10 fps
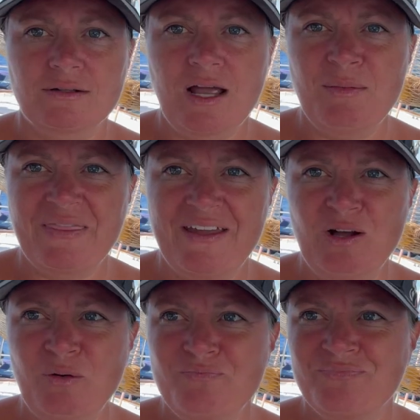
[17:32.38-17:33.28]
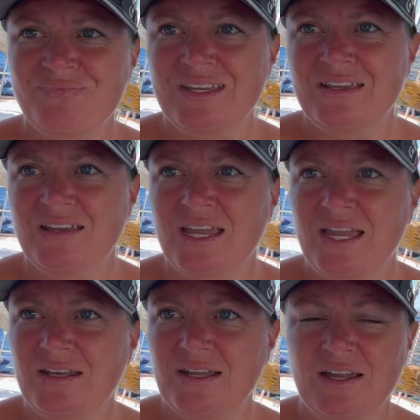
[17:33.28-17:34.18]
I'm at the helm
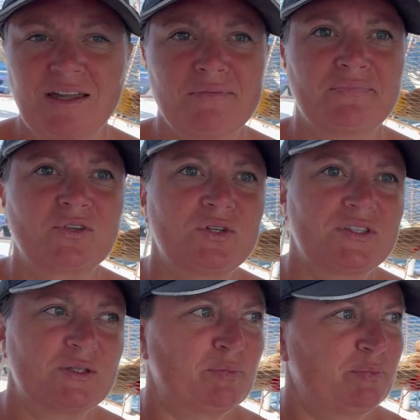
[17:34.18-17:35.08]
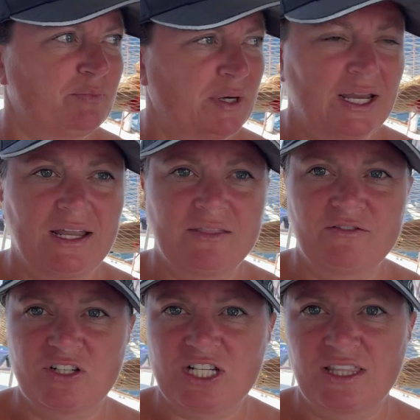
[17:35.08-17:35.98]
and um, Chris is bringing in the
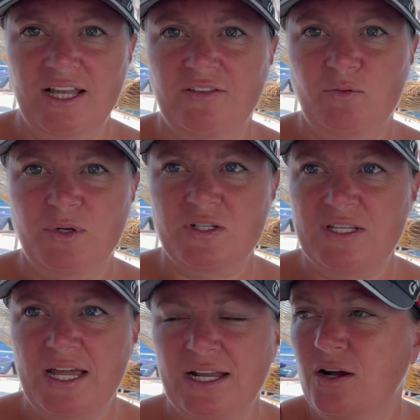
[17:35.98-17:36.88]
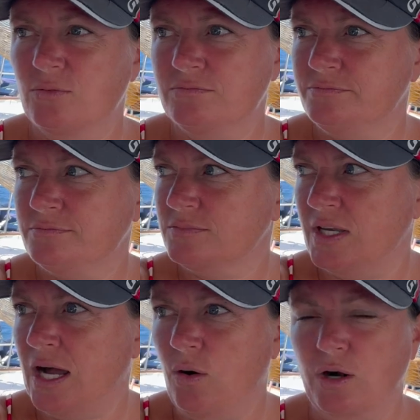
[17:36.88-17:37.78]
fishing lines that we just had out an
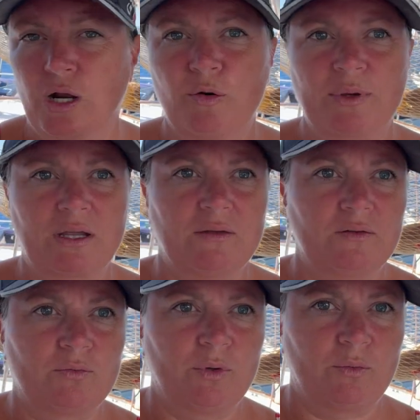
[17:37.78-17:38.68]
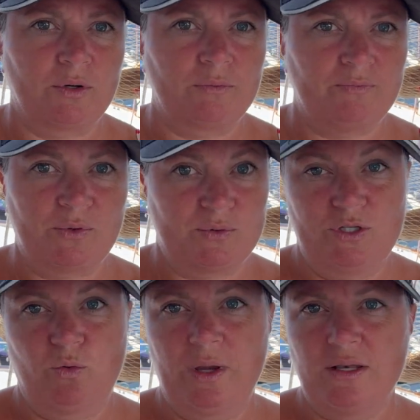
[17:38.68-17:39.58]
hour ago because we were there was
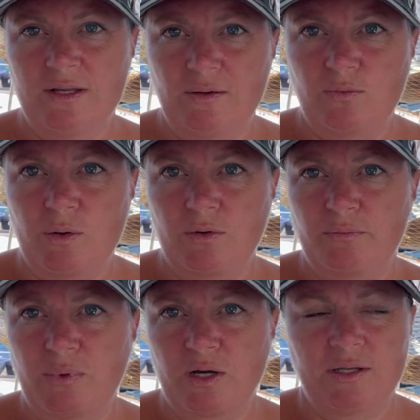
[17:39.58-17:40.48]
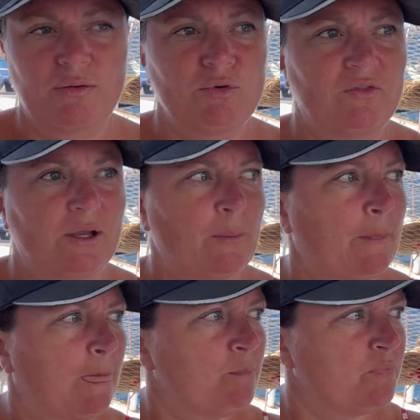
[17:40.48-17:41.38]
no wind and we were barely moving.
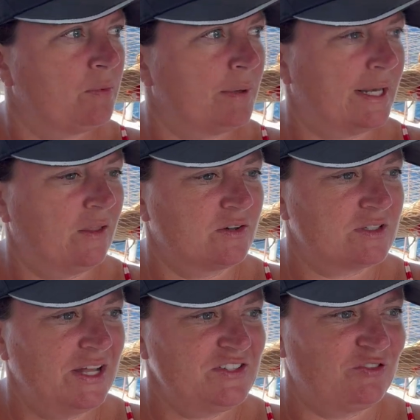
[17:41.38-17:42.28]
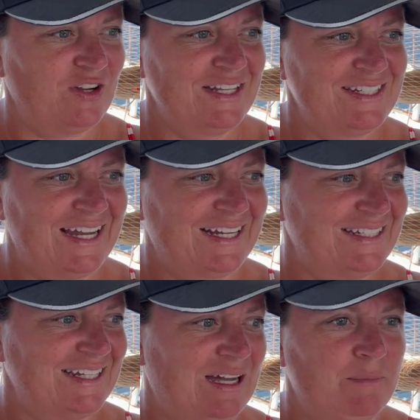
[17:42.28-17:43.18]
But now there's lots of wind
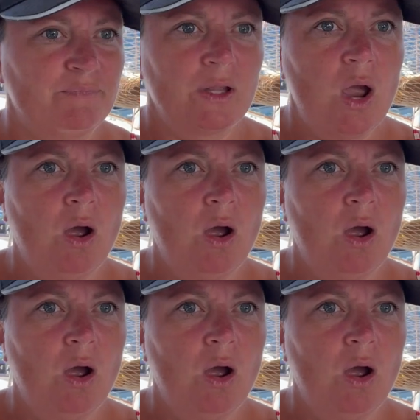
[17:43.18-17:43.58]
and um,